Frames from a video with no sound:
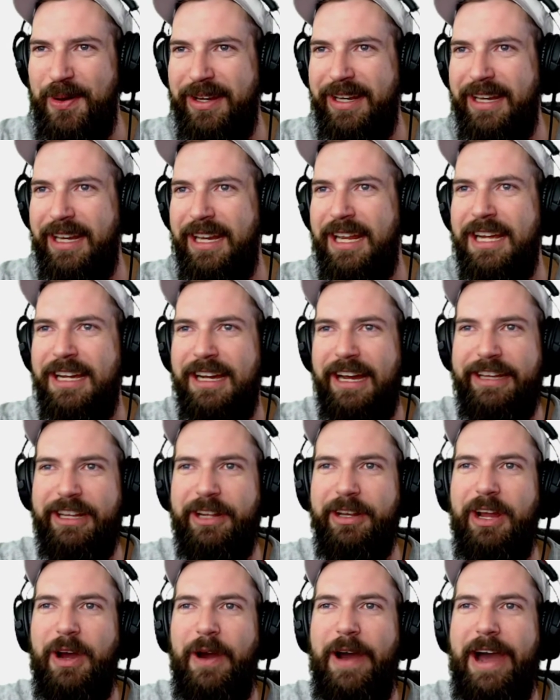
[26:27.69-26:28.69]
and I don't
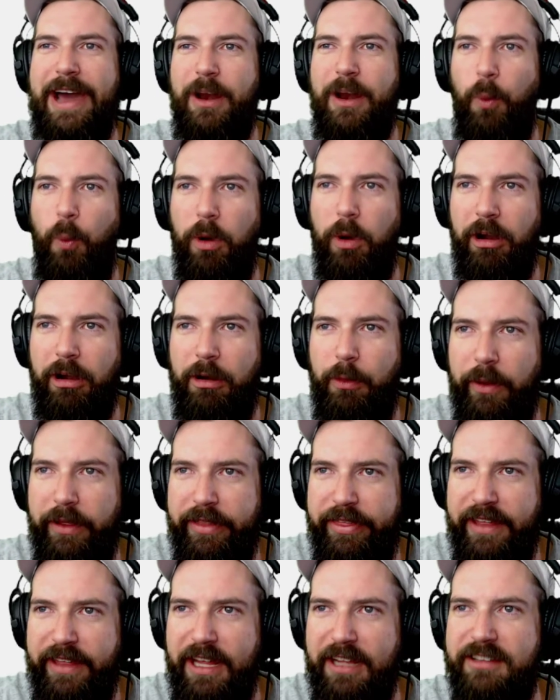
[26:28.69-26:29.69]
know how to work
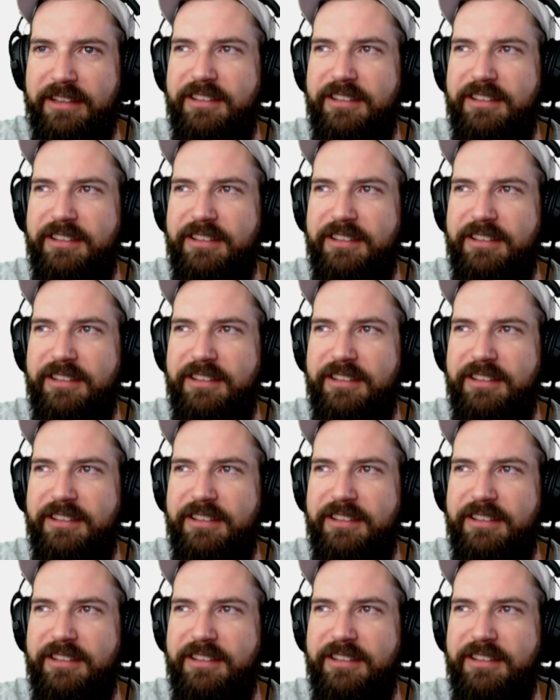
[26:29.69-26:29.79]
with it.